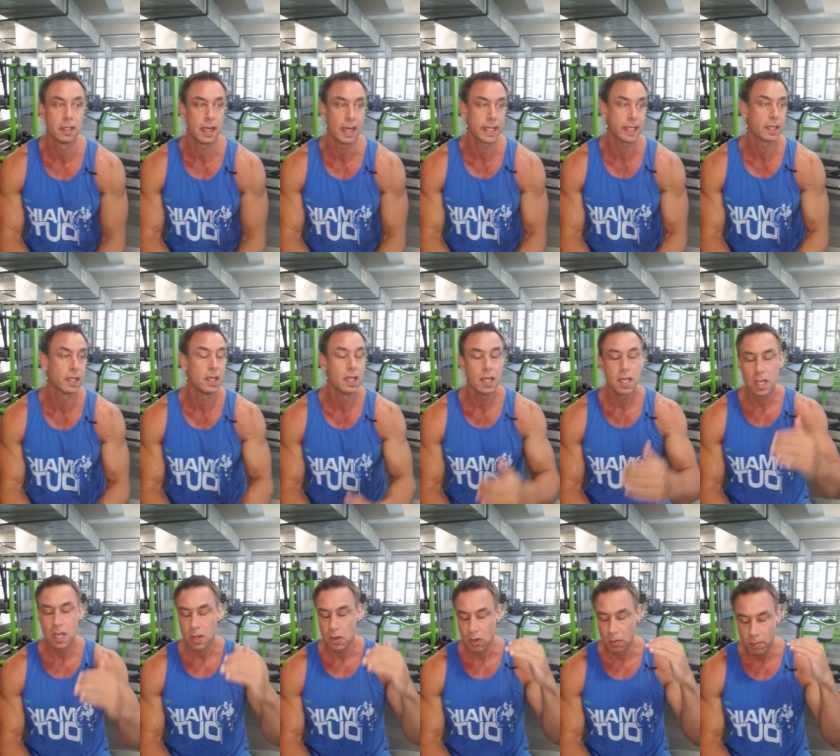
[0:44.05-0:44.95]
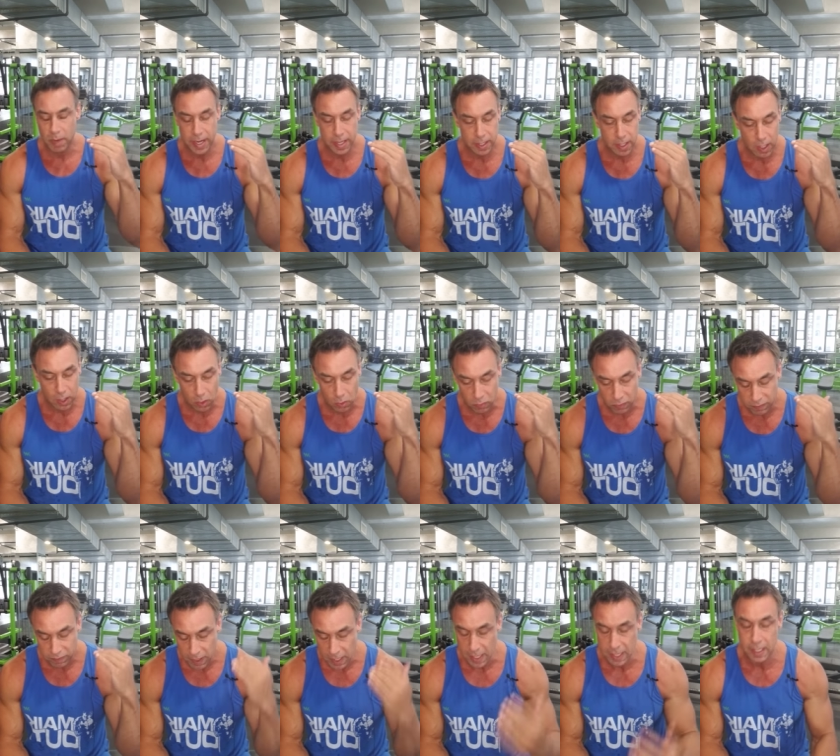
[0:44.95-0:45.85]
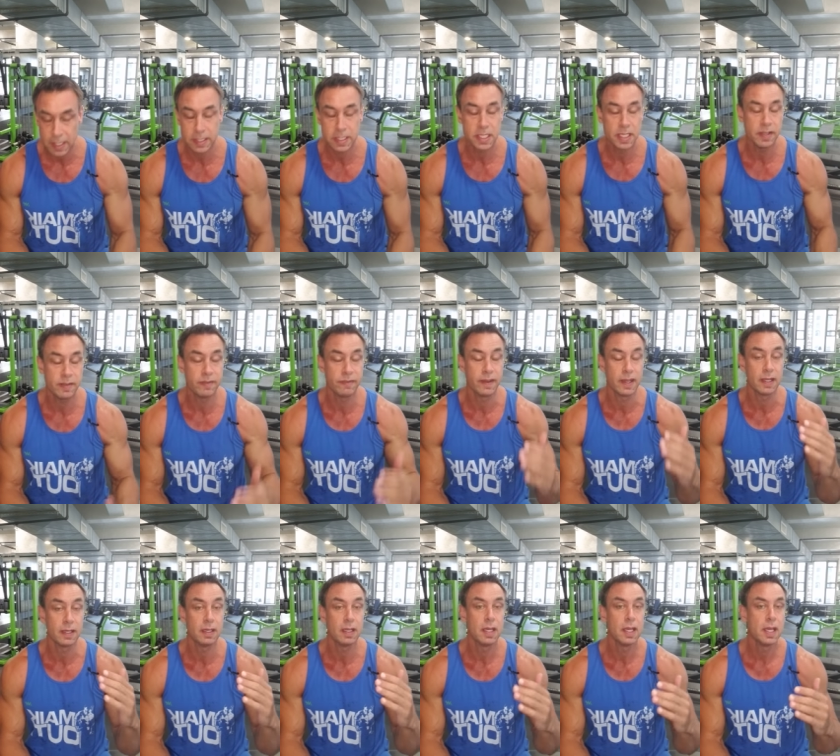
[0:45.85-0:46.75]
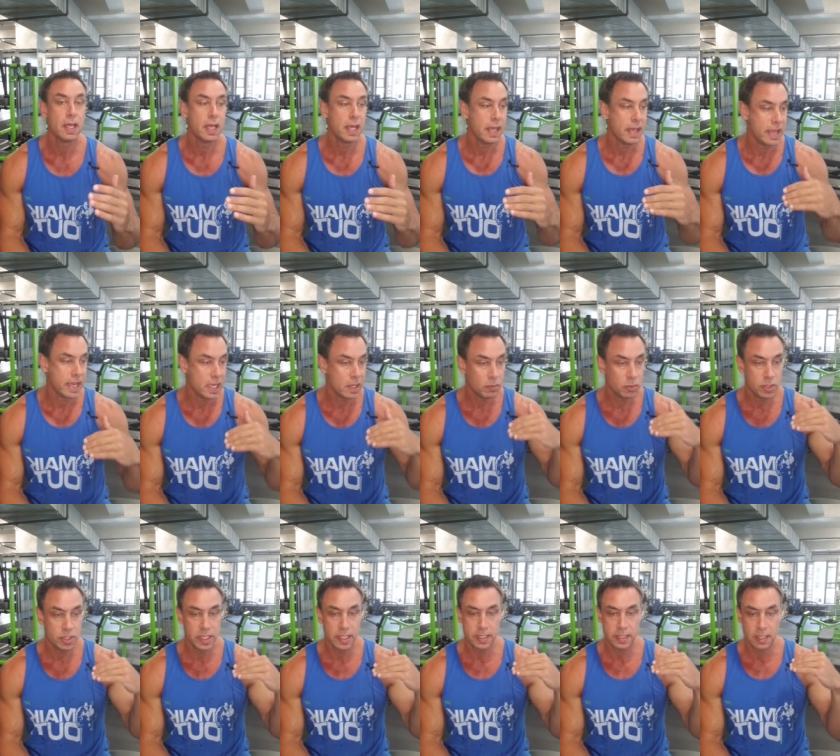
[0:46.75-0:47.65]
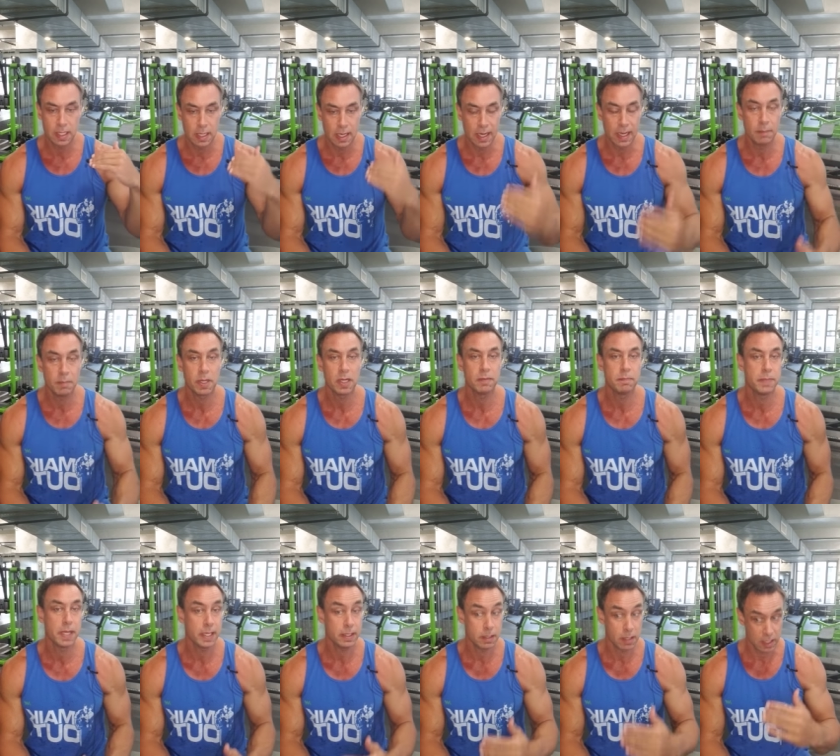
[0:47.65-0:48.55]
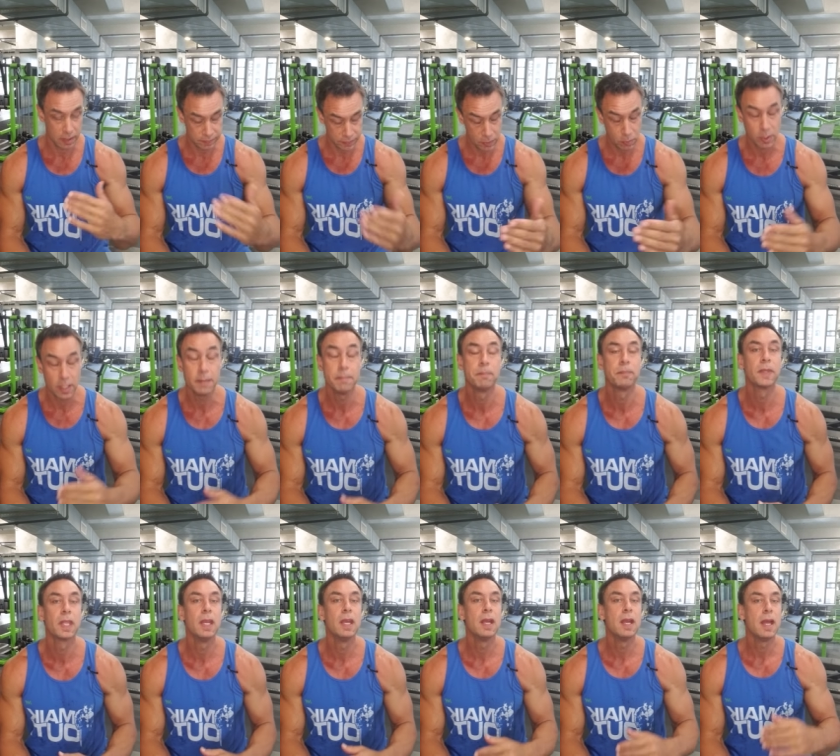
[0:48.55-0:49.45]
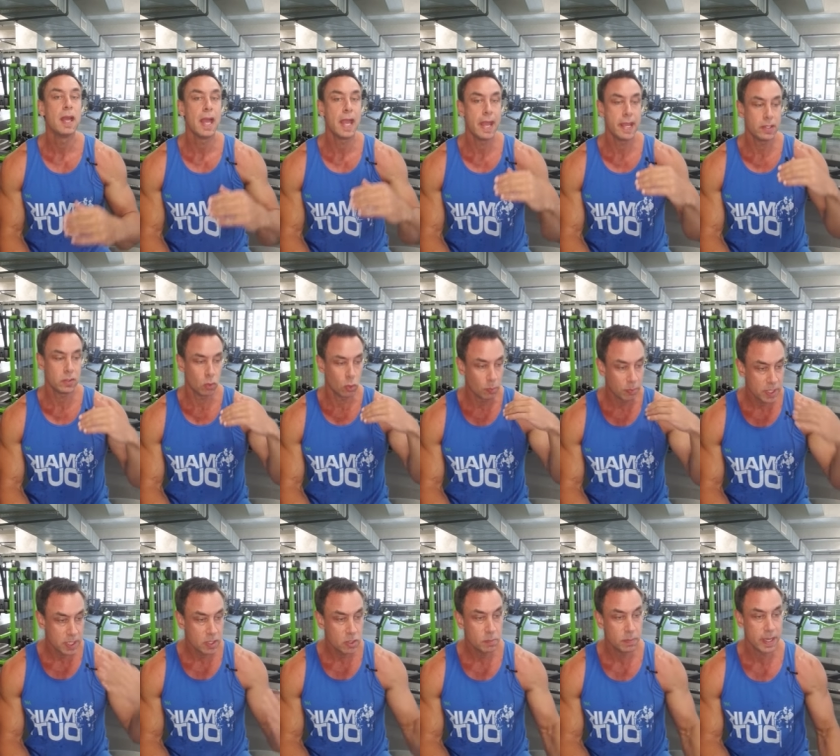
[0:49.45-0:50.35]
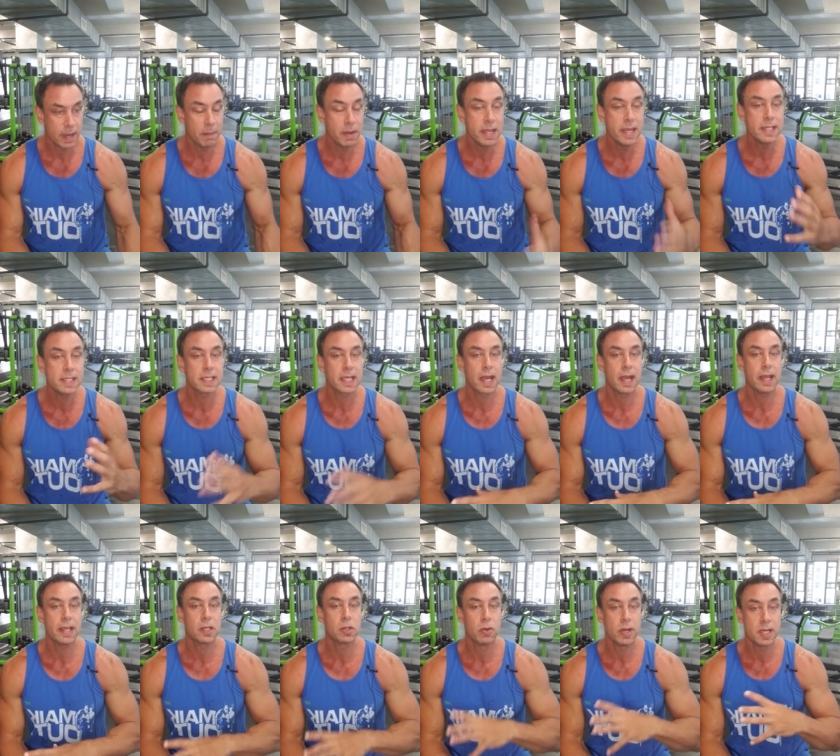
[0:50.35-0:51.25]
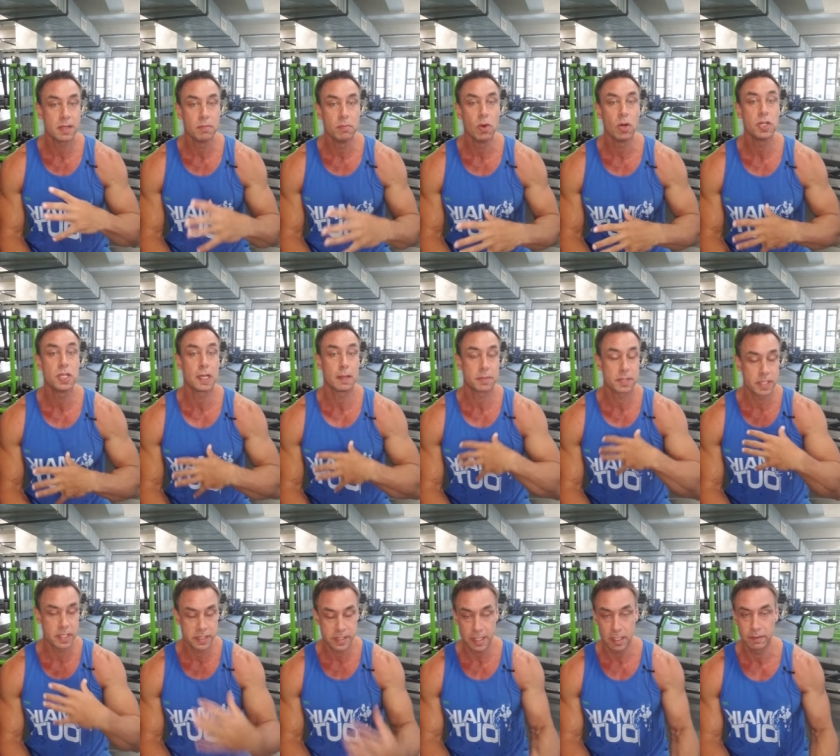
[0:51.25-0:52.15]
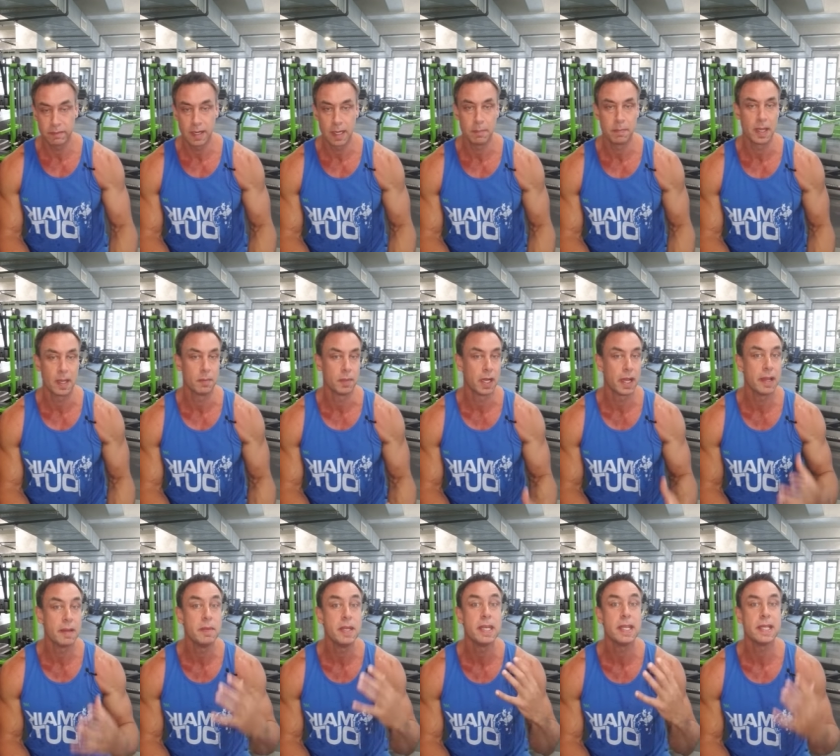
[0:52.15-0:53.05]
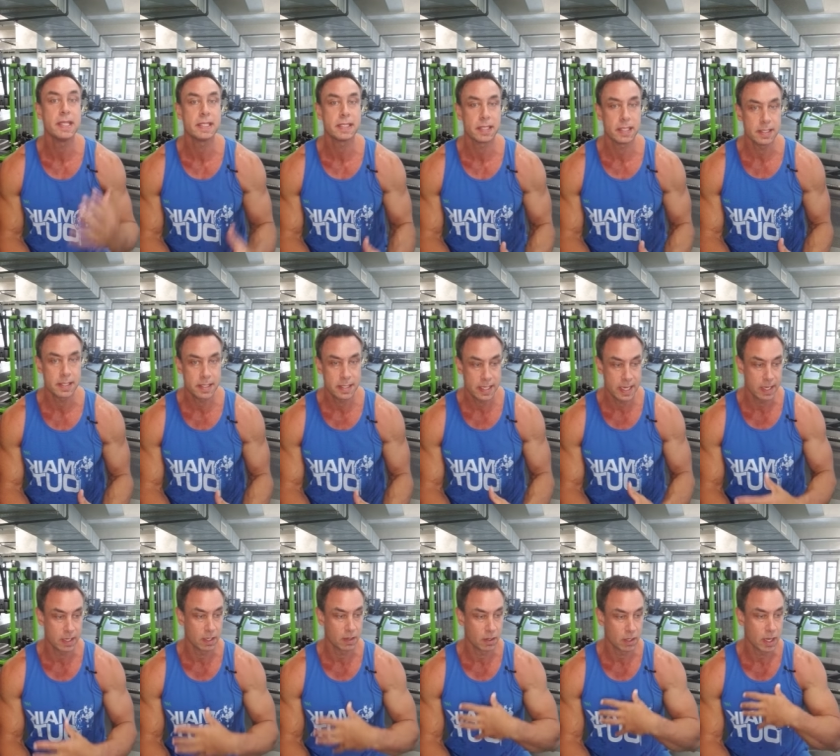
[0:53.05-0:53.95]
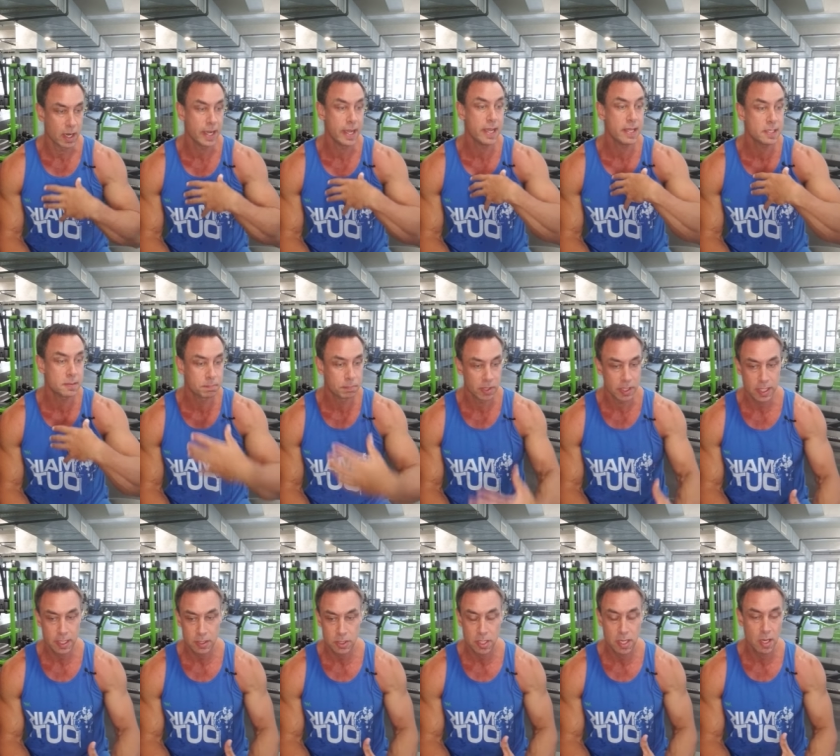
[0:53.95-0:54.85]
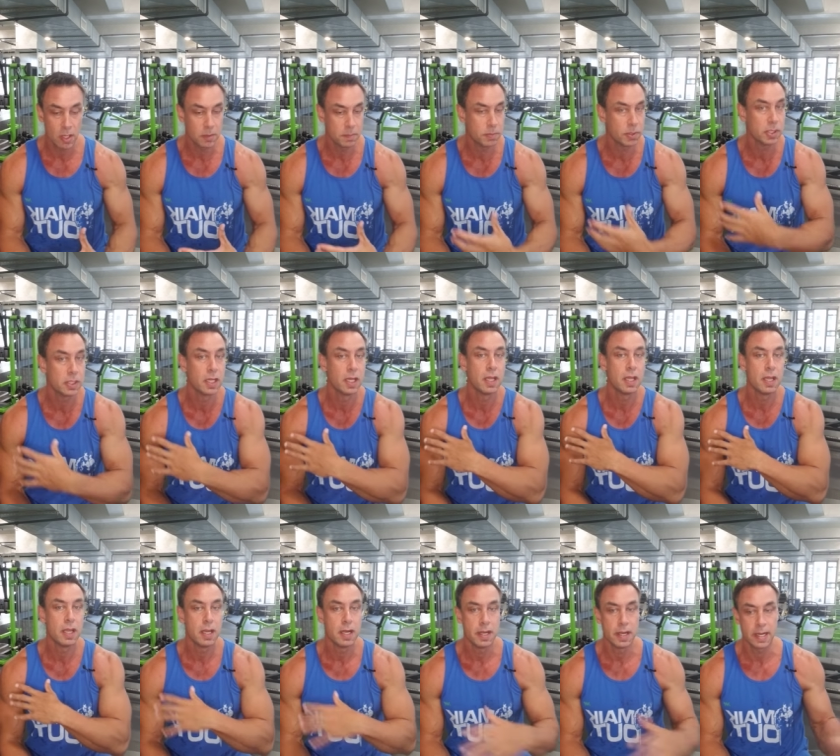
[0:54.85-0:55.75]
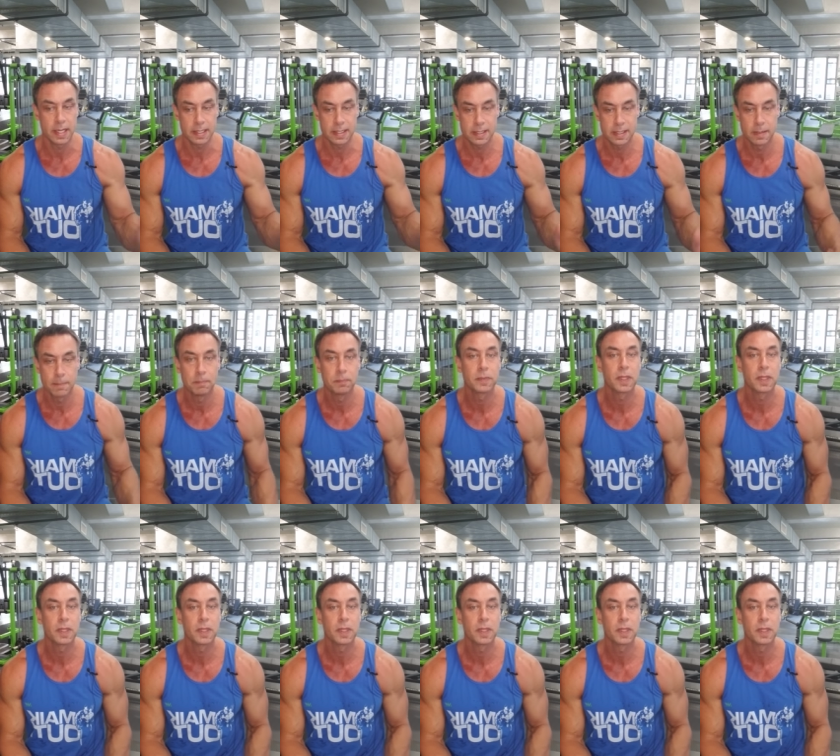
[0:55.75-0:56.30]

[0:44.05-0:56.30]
Like, no matter how hard he fell, he would just climb out of bed after a while and open a new, I mean, this guy created more jobs in the state of Alabama. I mean, it's insane. His production output, nuts.